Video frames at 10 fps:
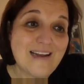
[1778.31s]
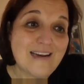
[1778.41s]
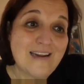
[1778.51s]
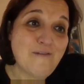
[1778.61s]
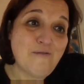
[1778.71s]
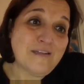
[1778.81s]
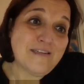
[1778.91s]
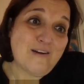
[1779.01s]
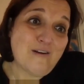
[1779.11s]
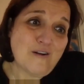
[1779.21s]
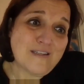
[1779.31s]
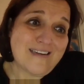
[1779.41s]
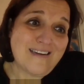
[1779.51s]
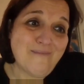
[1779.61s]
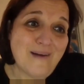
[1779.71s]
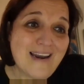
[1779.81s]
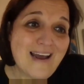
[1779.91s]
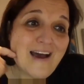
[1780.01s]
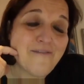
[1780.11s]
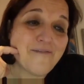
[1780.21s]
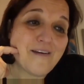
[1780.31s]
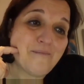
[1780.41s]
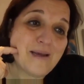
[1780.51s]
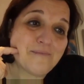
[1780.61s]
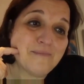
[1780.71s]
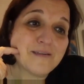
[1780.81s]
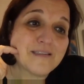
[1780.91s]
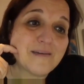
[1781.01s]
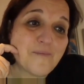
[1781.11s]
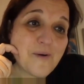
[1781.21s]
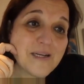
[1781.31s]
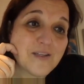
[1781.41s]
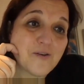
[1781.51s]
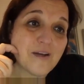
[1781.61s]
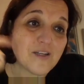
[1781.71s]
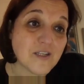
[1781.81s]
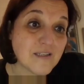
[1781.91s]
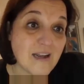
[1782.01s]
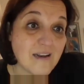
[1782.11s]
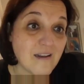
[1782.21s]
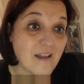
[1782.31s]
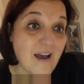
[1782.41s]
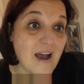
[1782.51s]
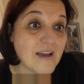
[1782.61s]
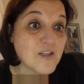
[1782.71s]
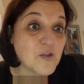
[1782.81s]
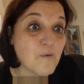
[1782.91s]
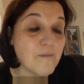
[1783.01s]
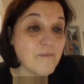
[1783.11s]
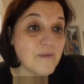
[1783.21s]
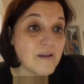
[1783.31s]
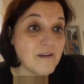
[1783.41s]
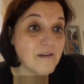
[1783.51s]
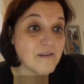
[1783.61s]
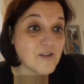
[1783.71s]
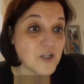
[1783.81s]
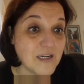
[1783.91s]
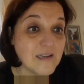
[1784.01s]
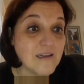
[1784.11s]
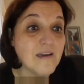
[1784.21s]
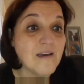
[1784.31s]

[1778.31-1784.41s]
I'd never written an article in my life, and met Milton Brest, who had just done the highest swim in Chile,